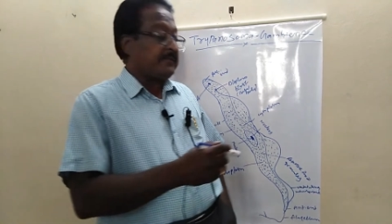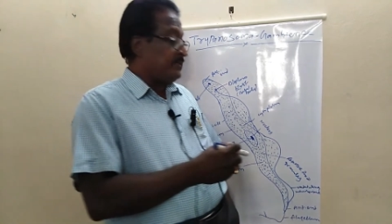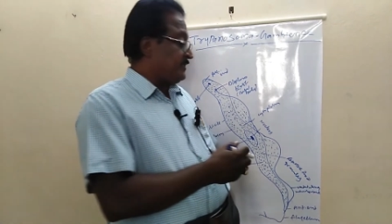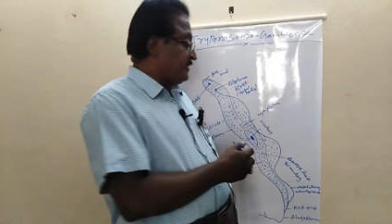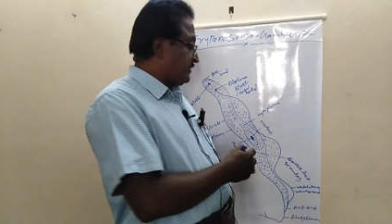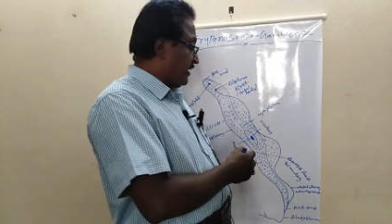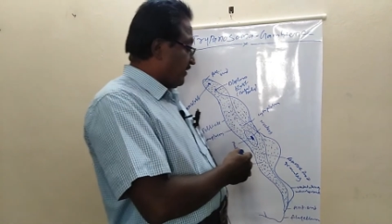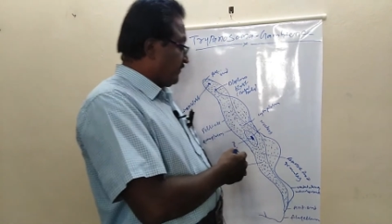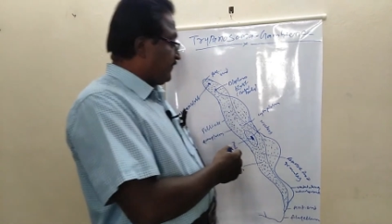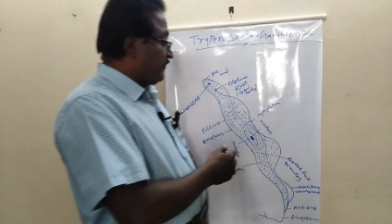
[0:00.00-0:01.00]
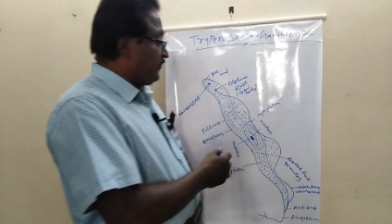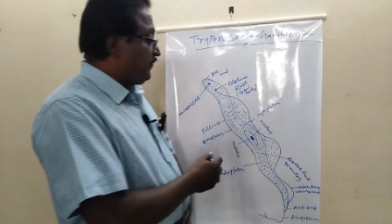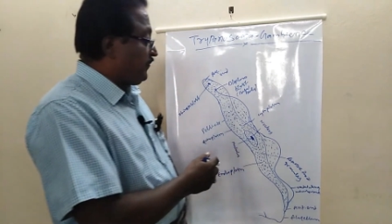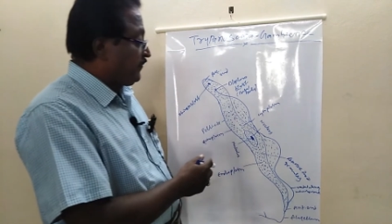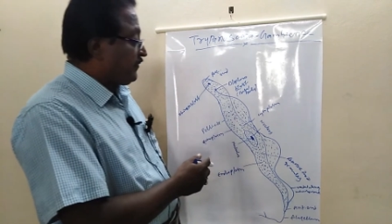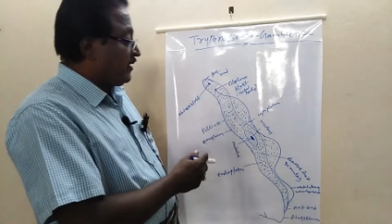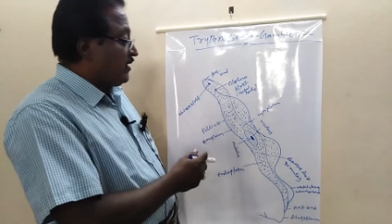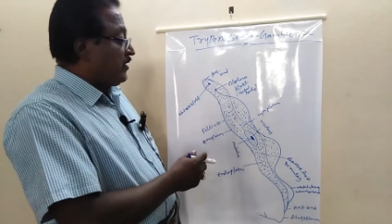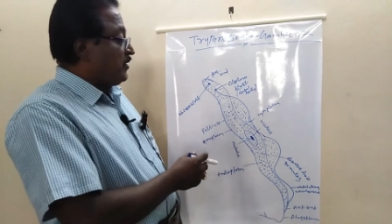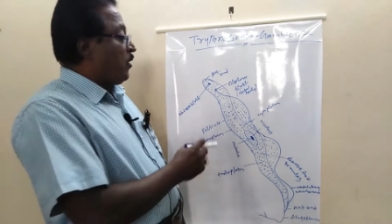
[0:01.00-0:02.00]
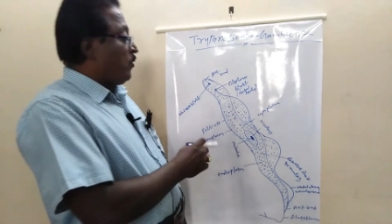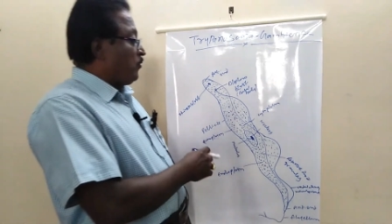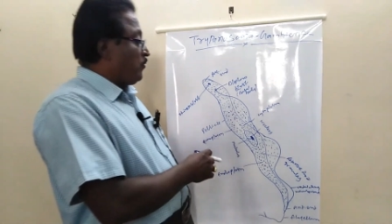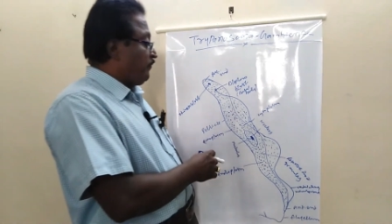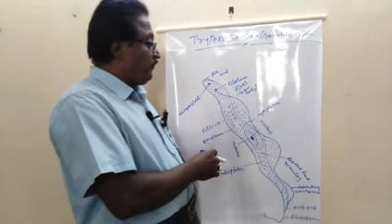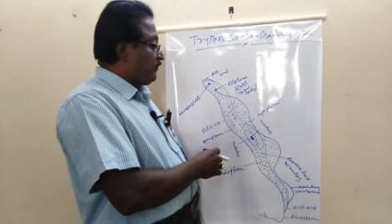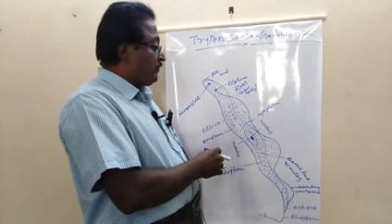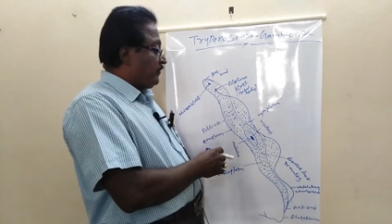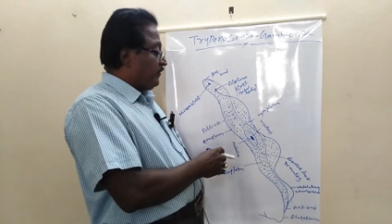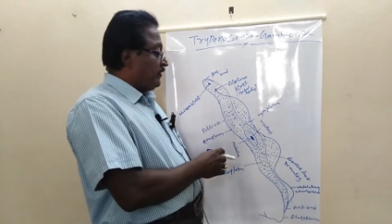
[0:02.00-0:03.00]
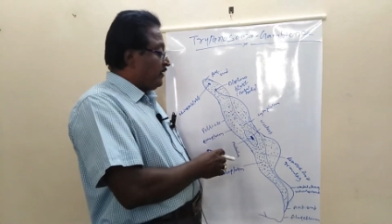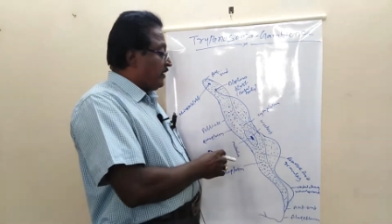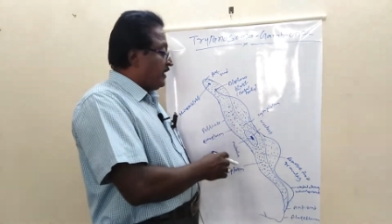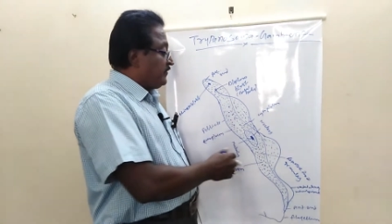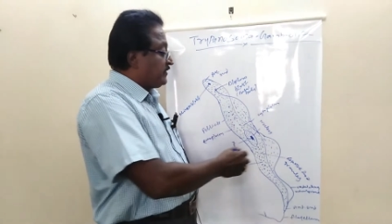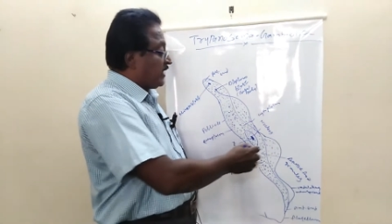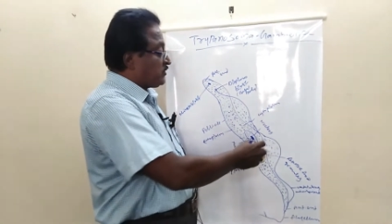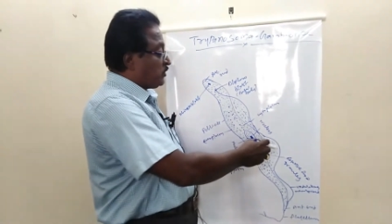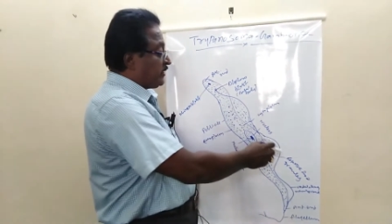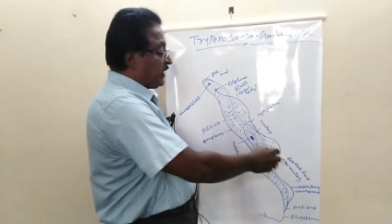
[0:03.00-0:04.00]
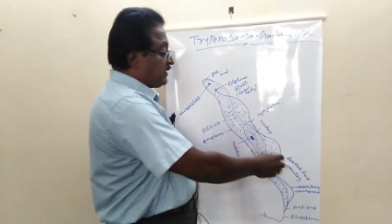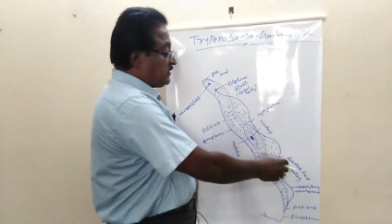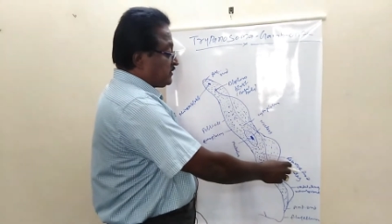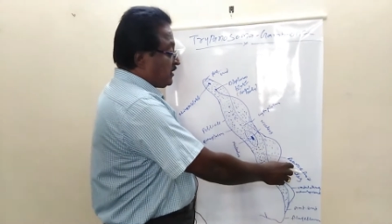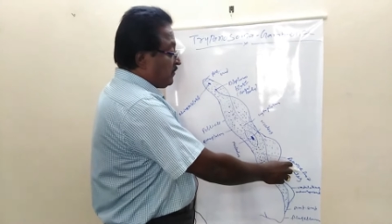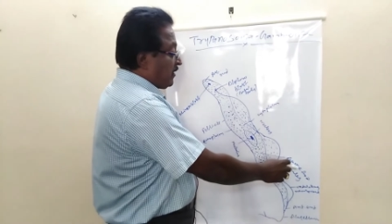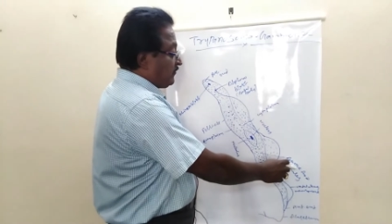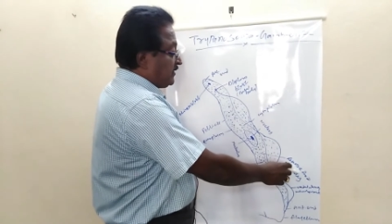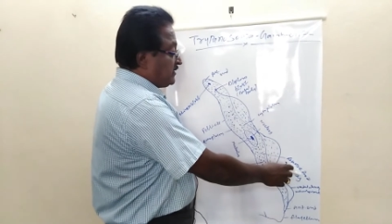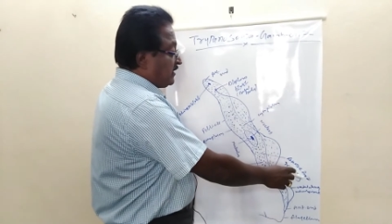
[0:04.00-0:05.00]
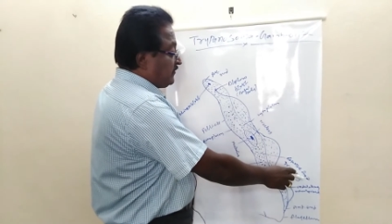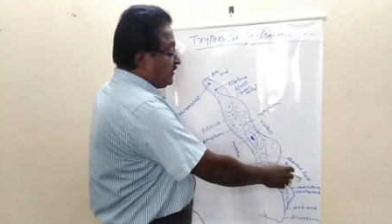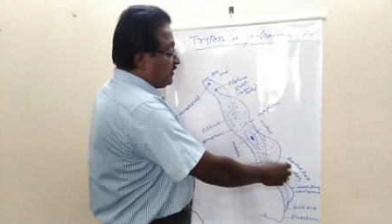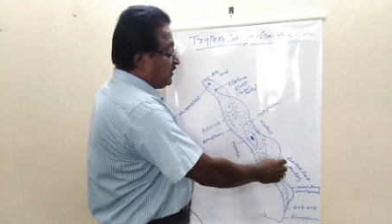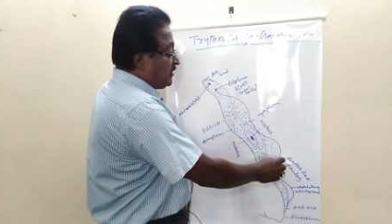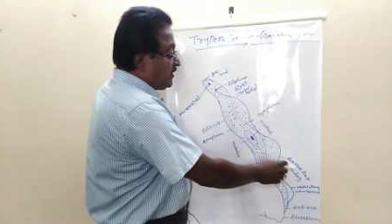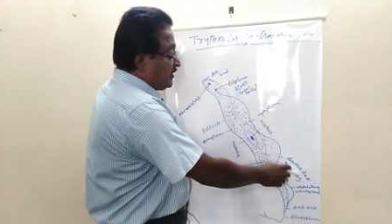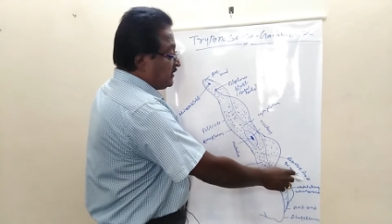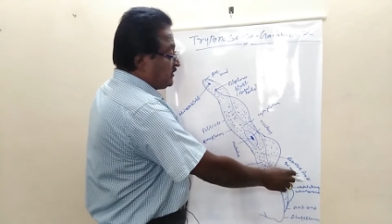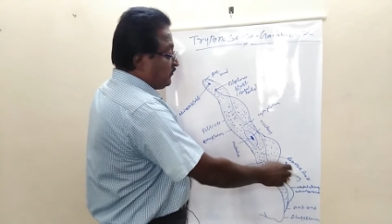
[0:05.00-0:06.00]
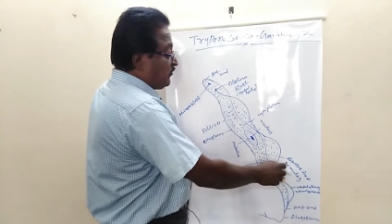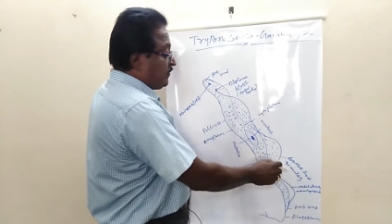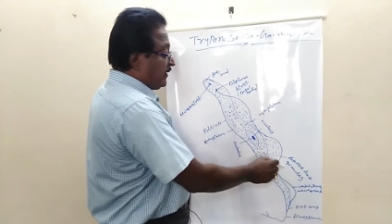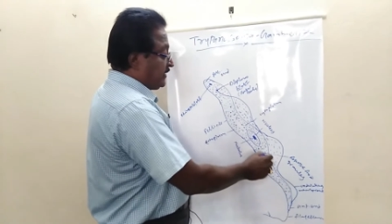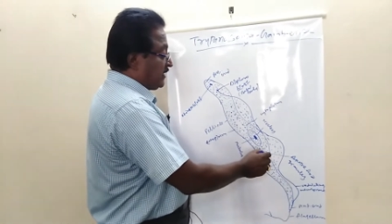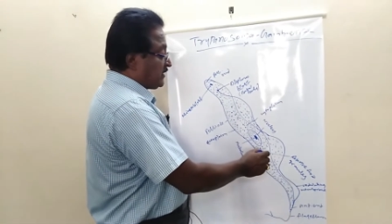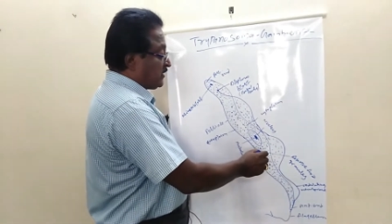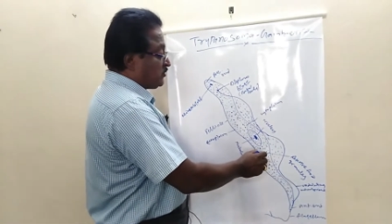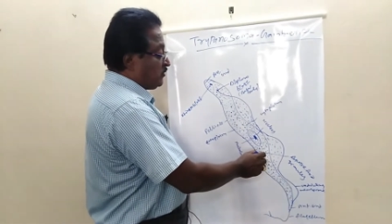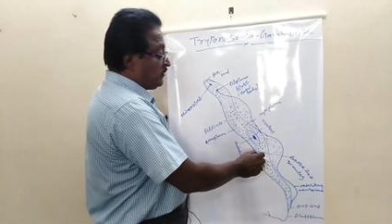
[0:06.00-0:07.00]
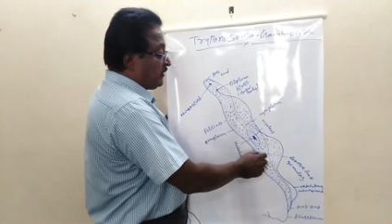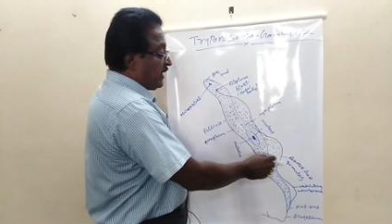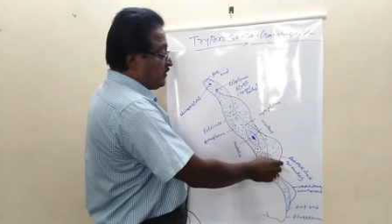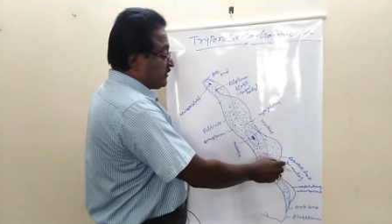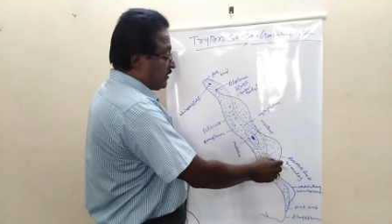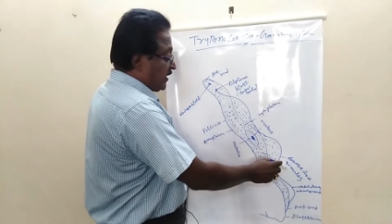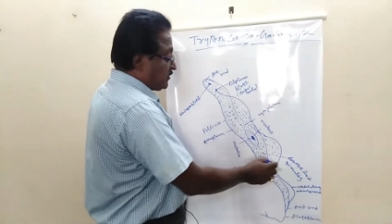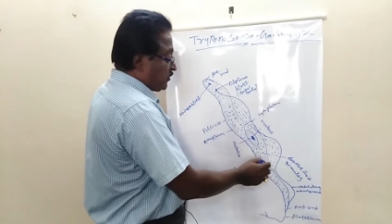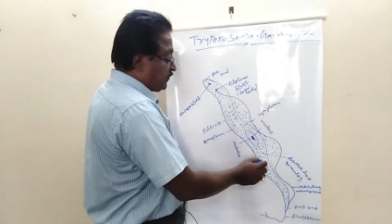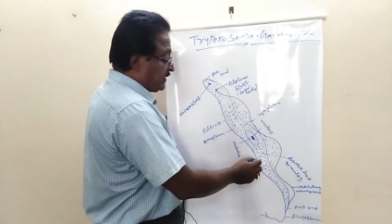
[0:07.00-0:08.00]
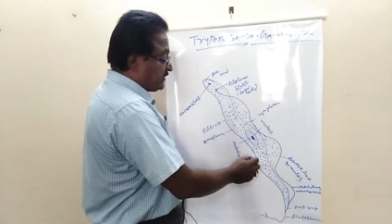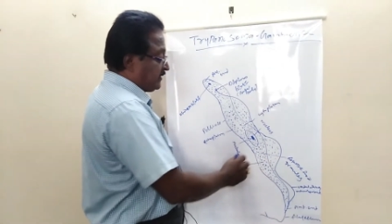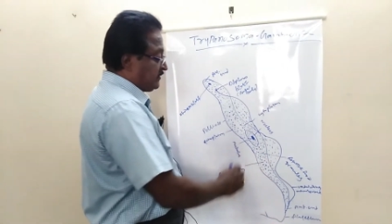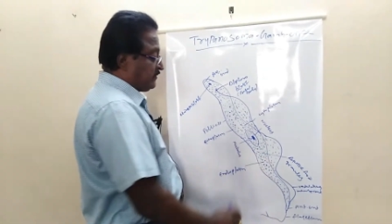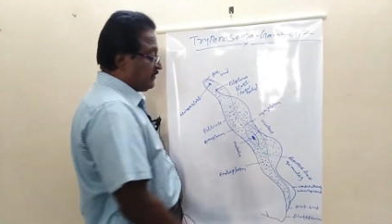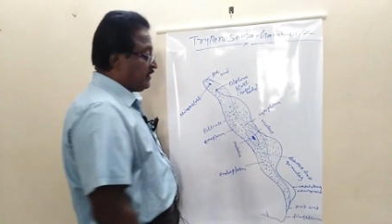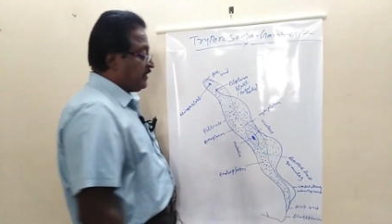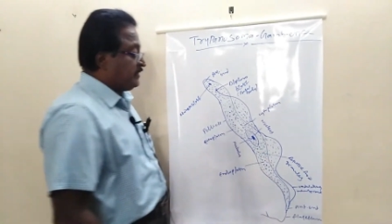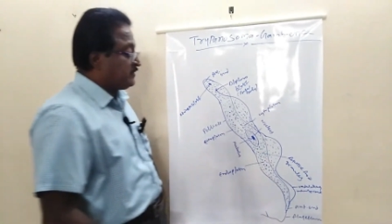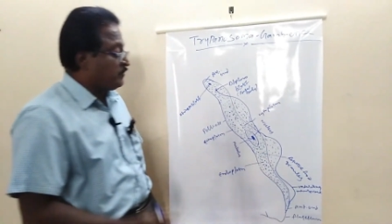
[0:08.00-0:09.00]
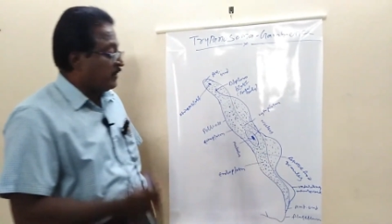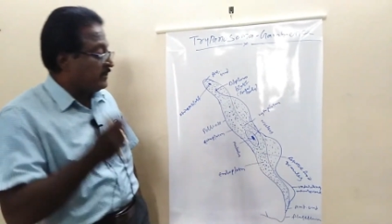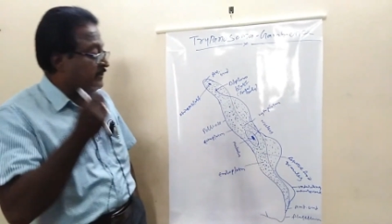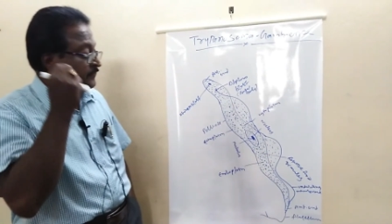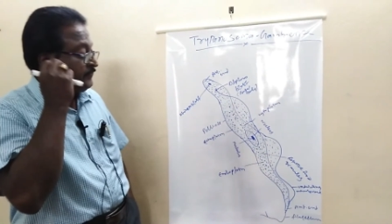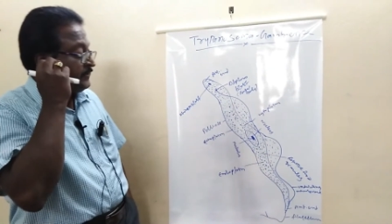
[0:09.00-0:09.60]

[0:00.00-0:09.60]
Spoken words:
this is the now in which also there are some of the reserve food materials also, granules are also present in its body.